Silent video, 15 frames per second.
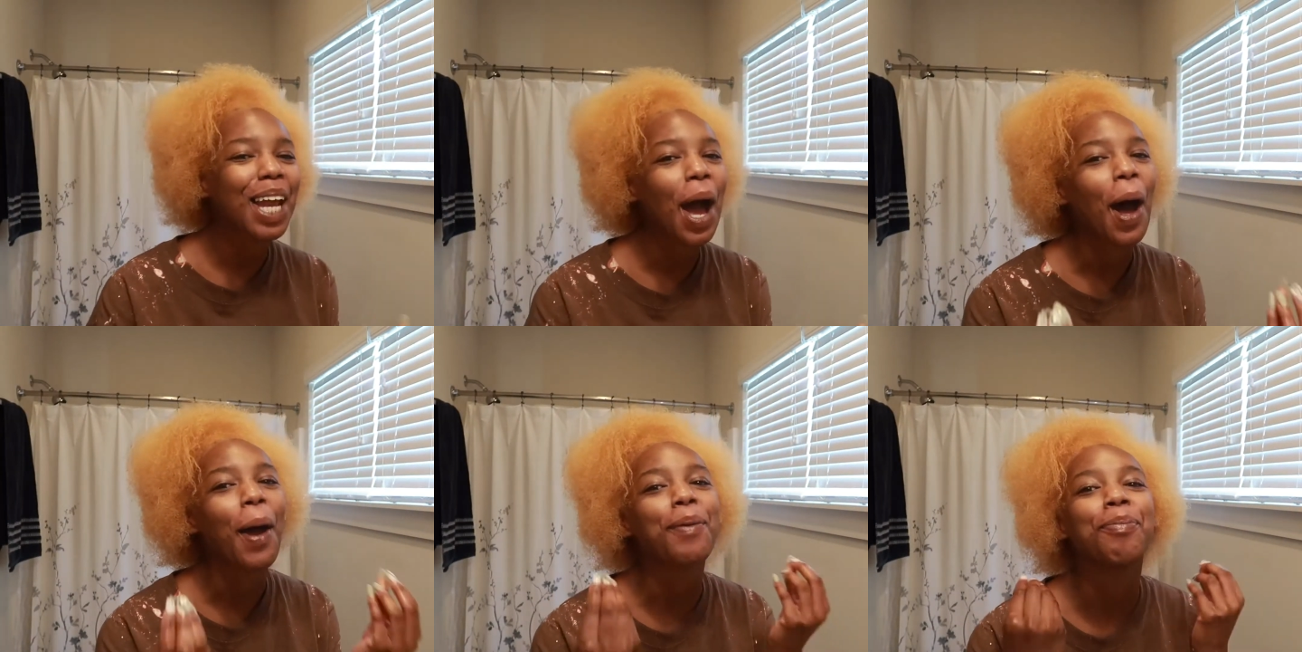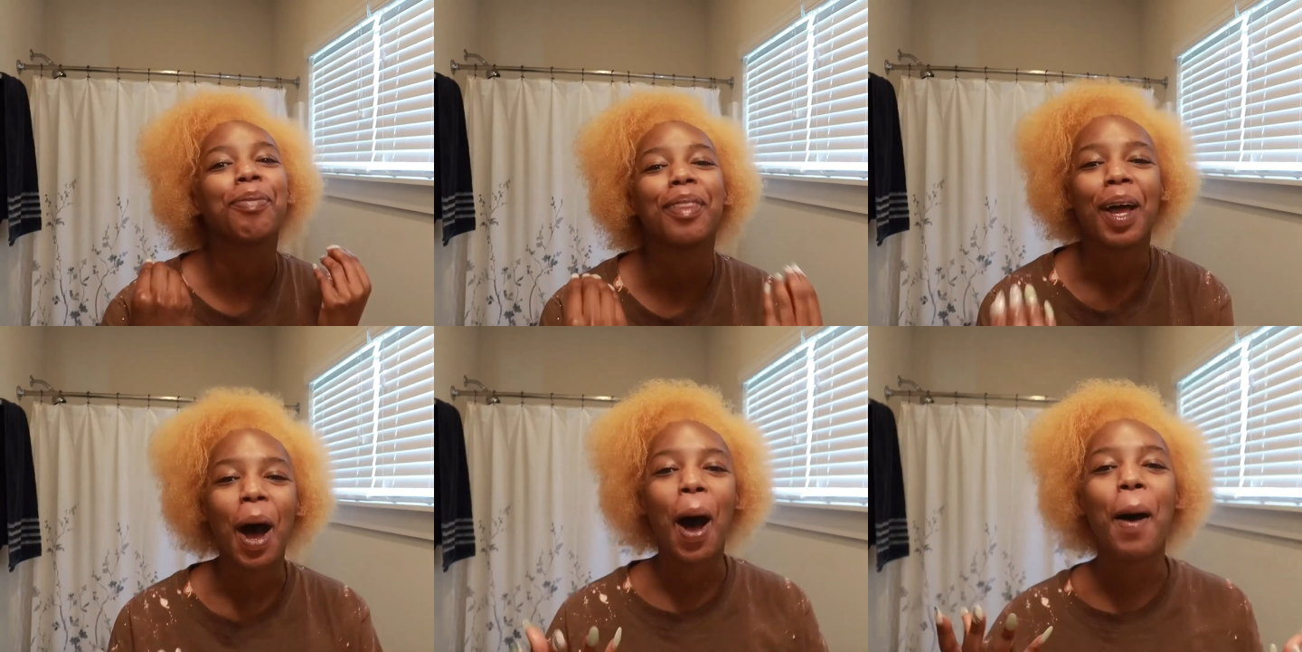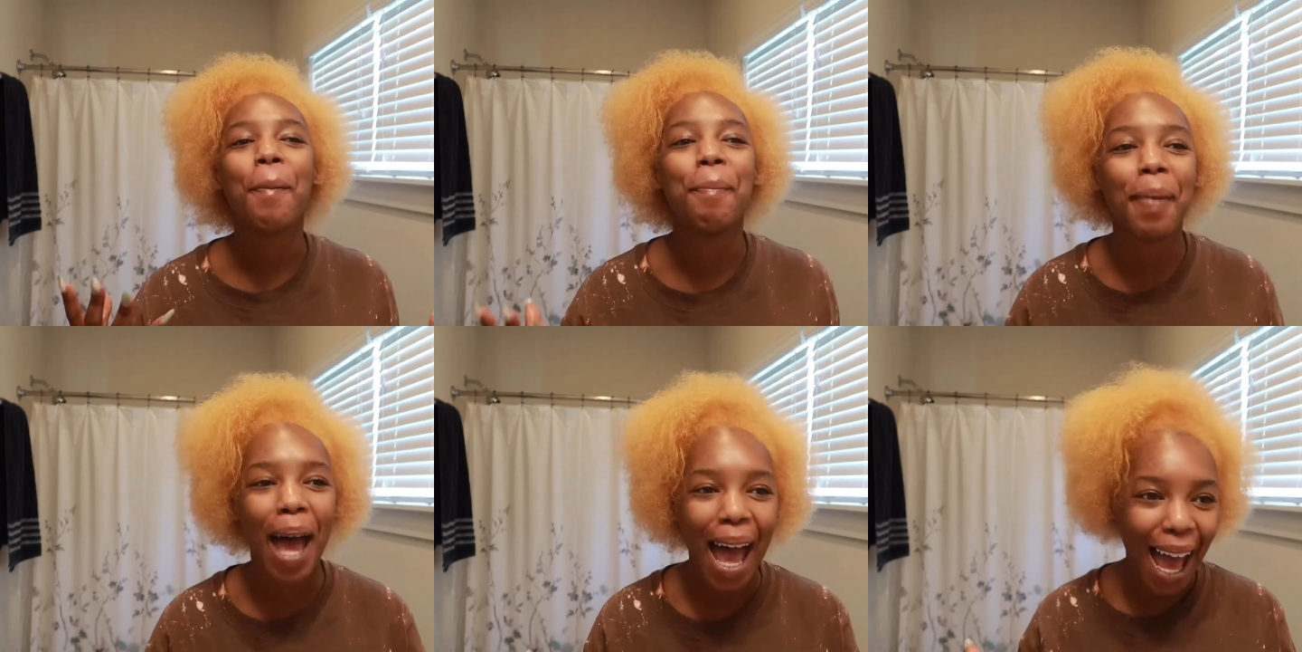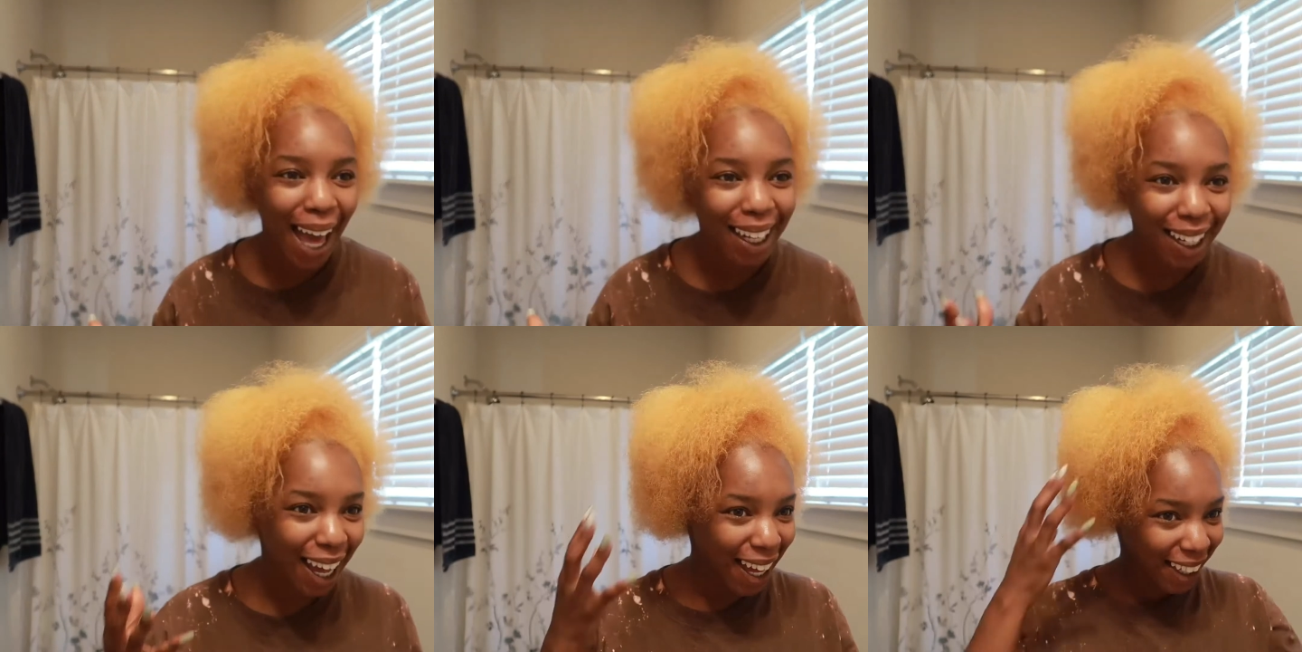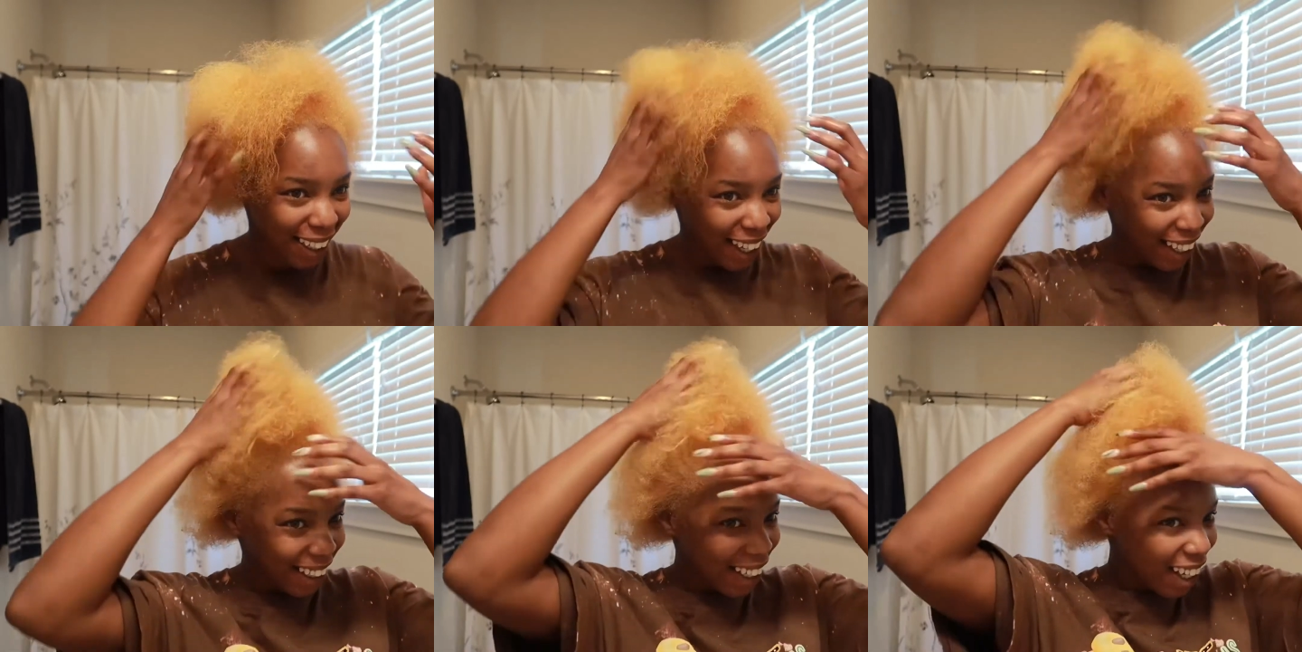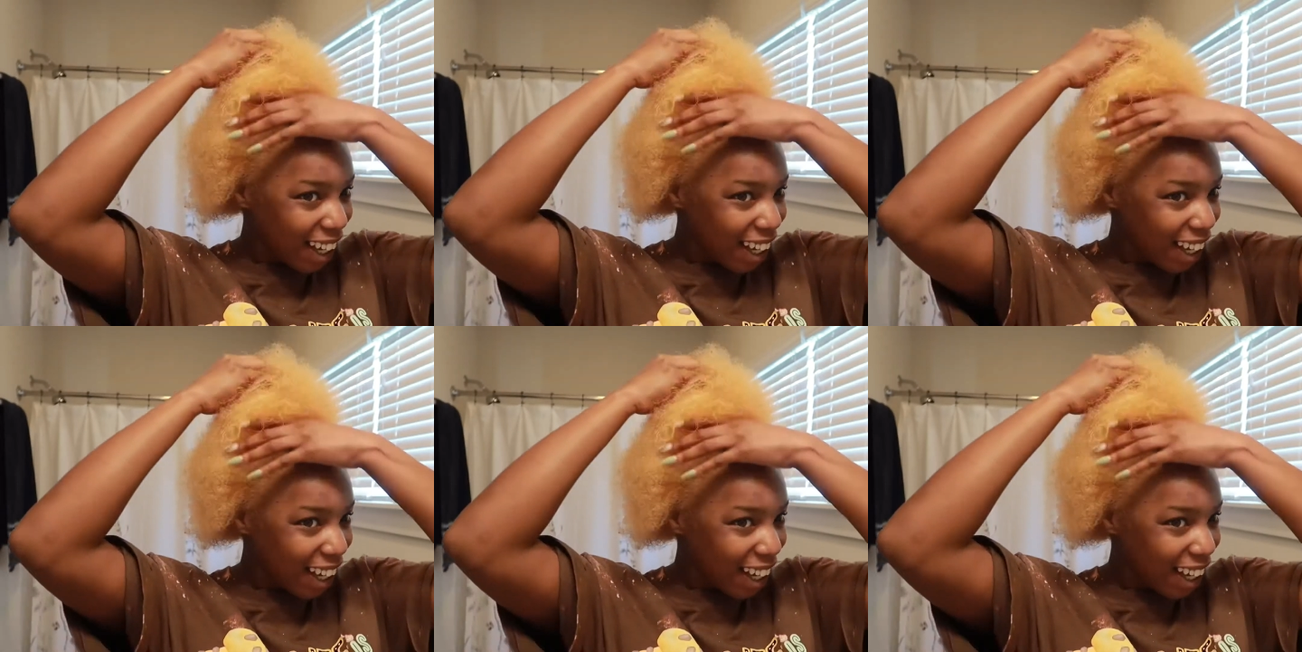I'm not mad at. Like,